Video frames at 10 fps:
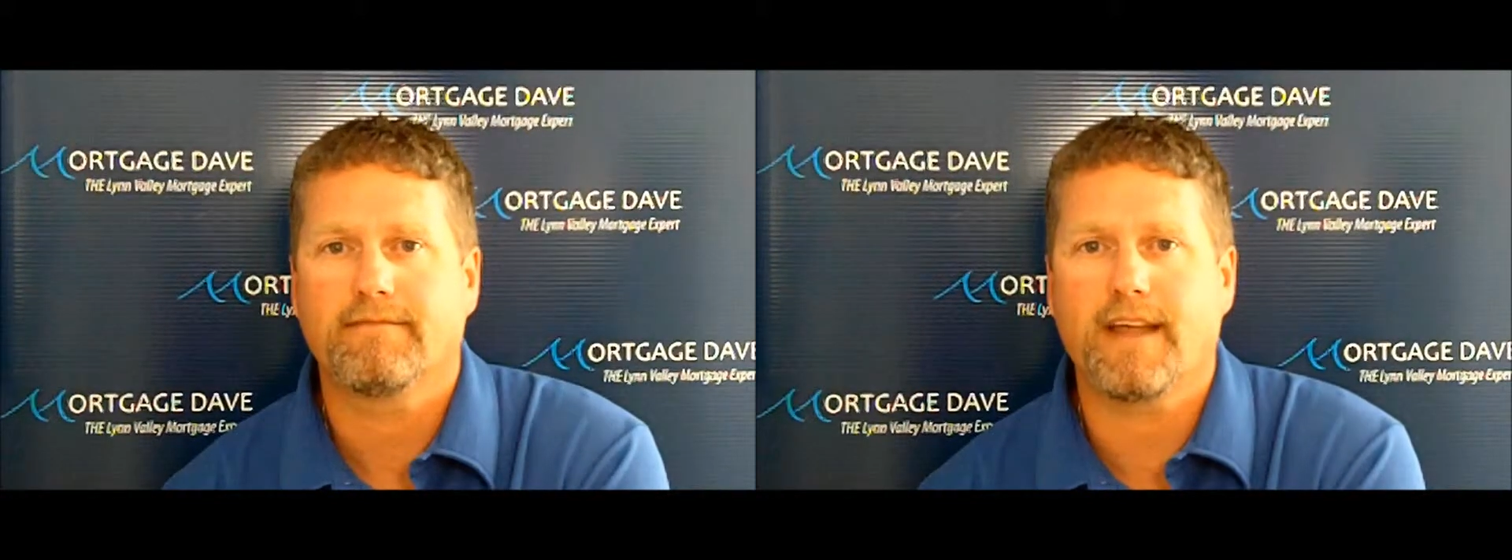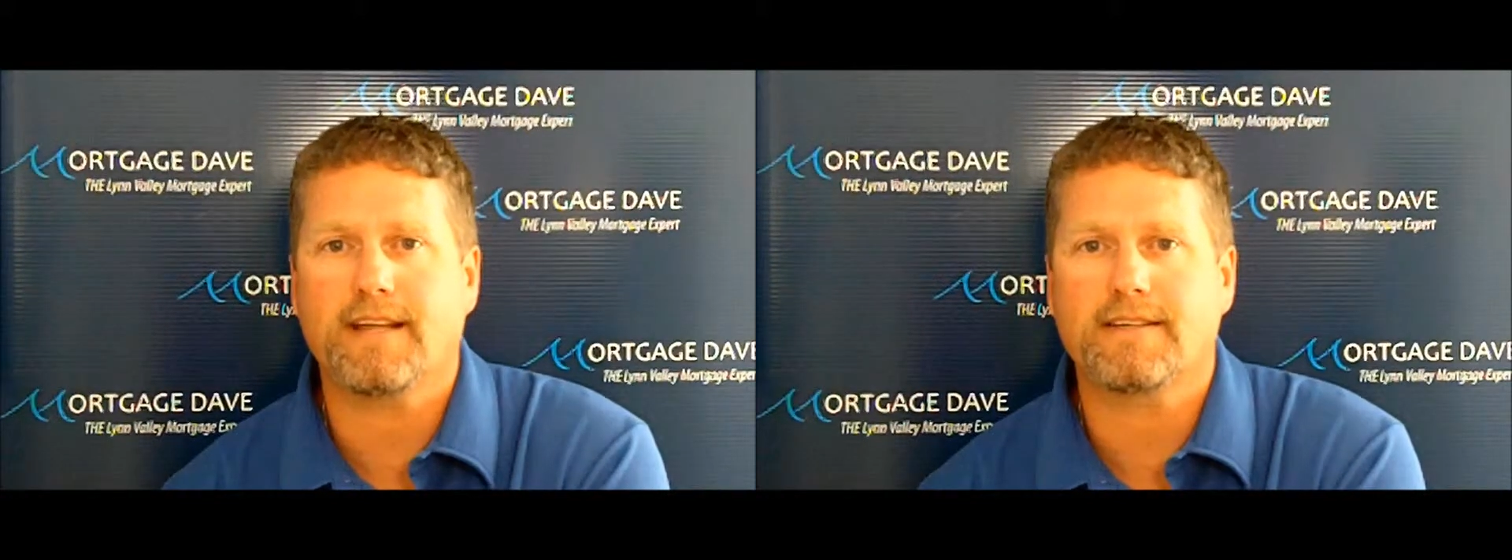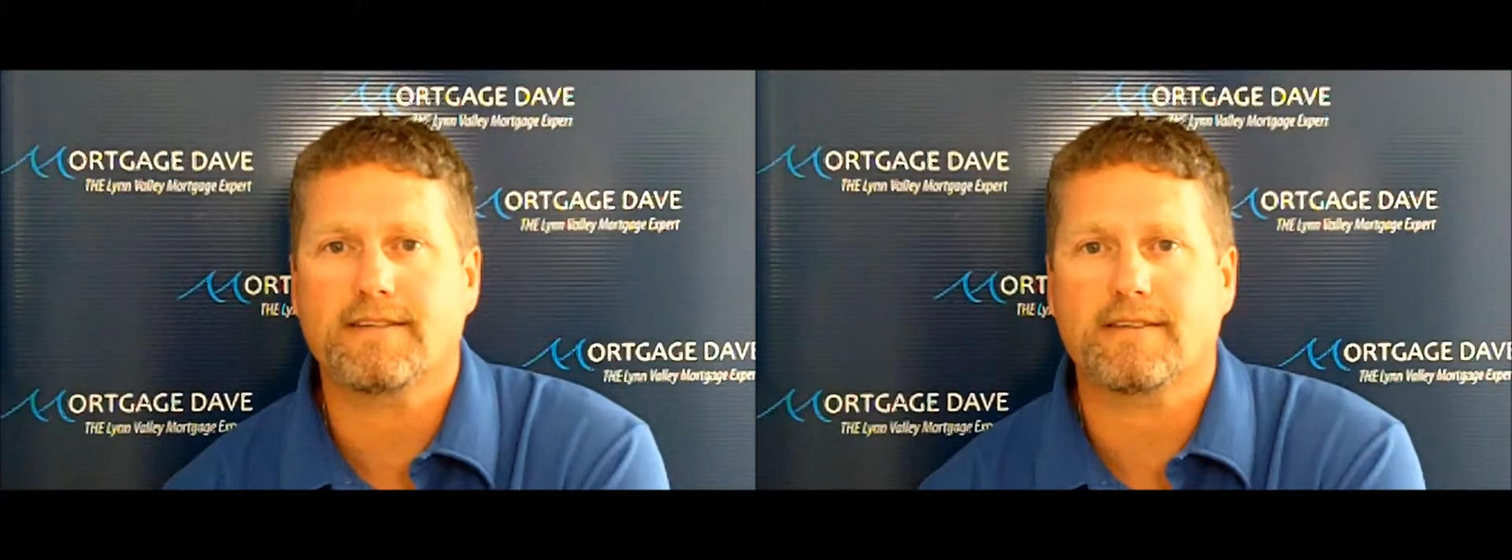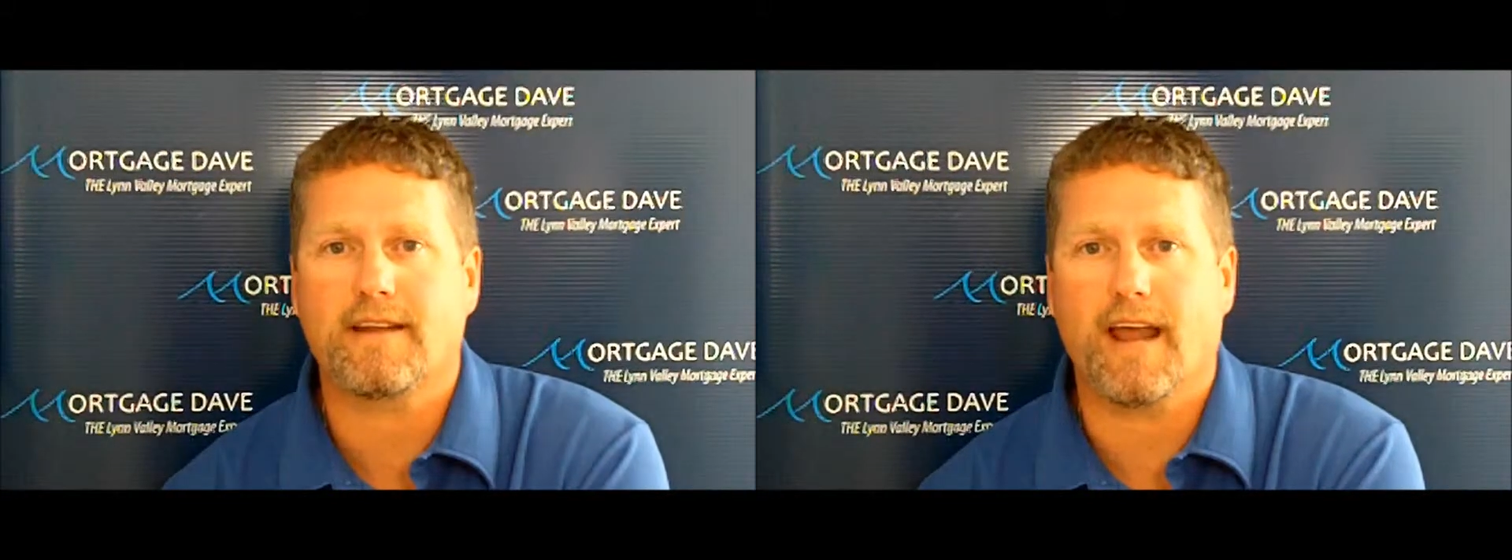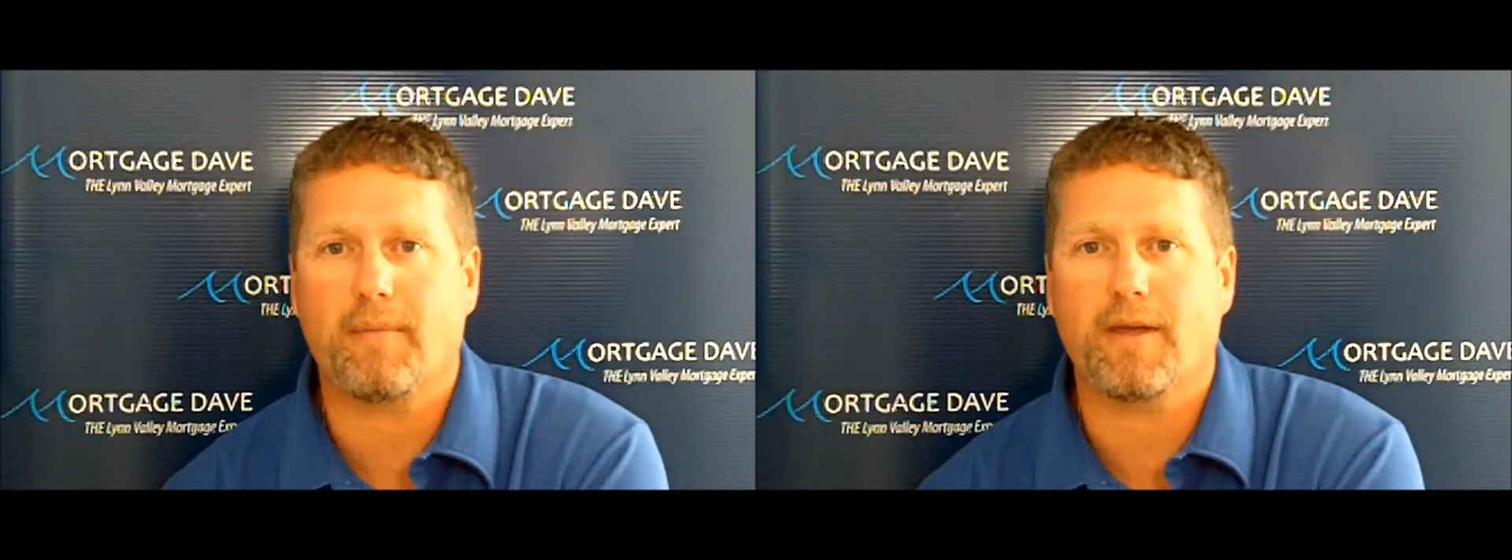Thanks,
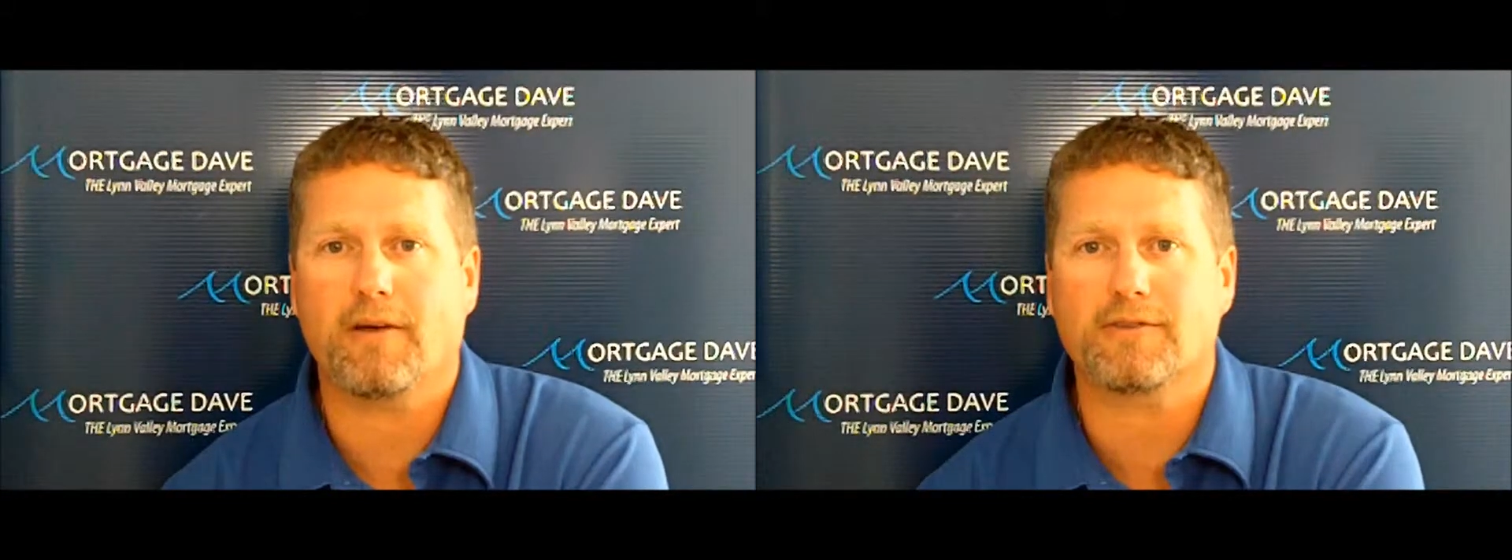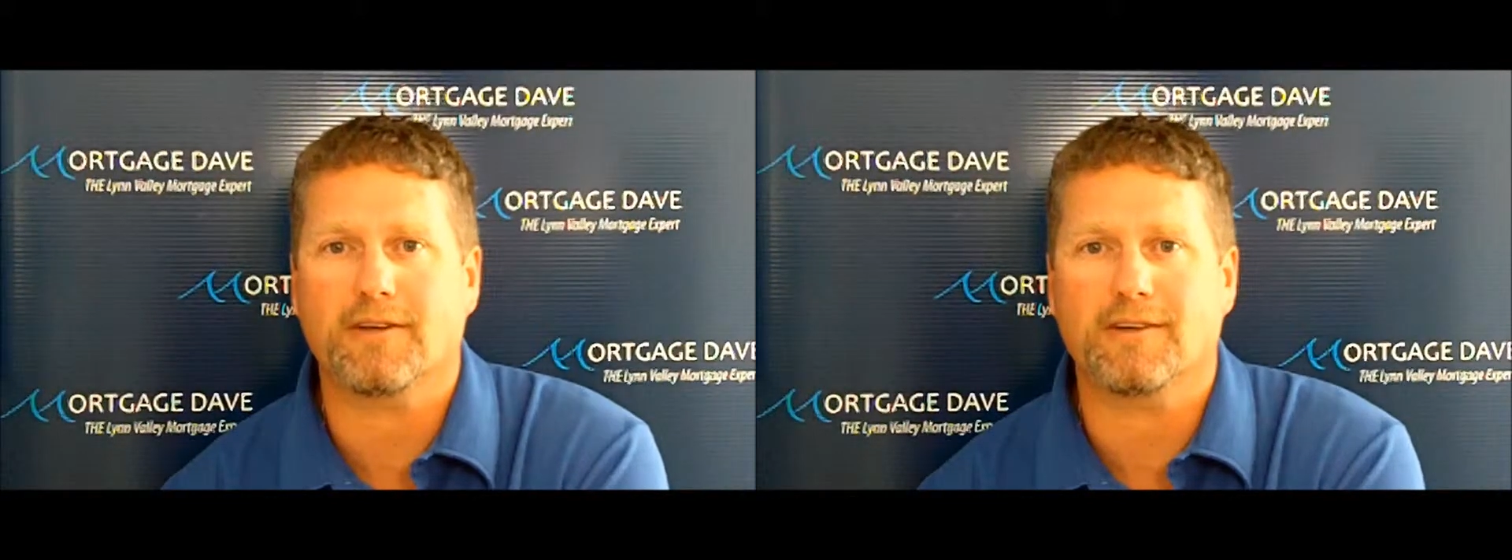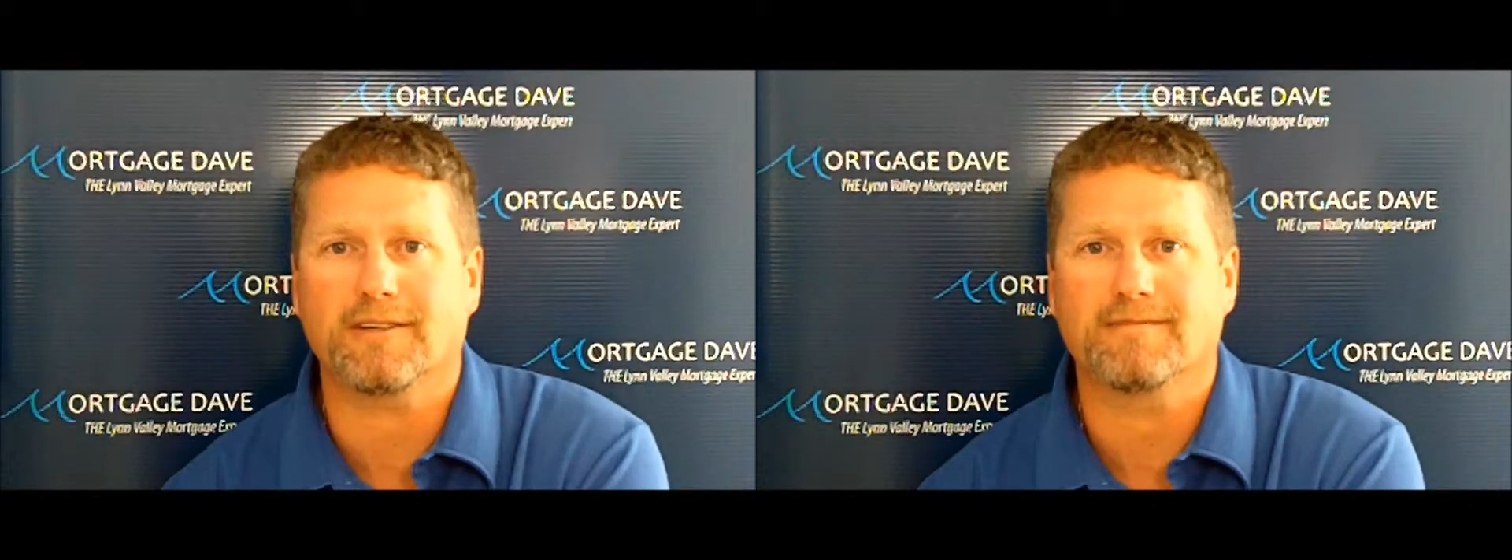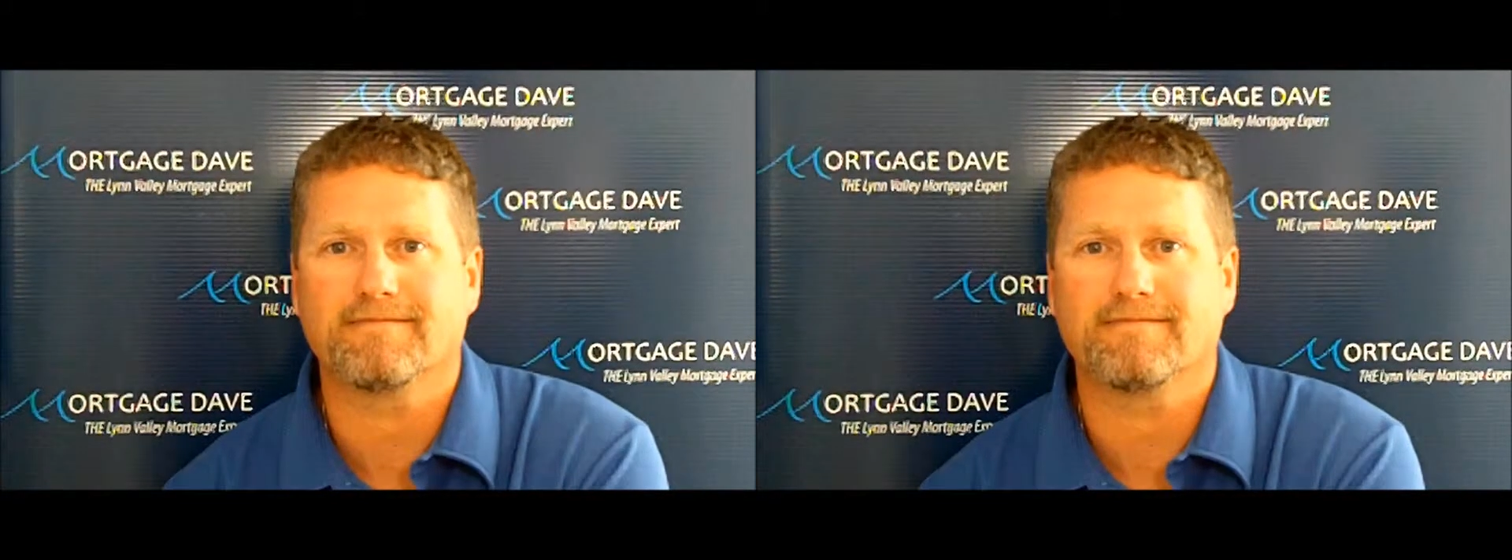and happy house hunting.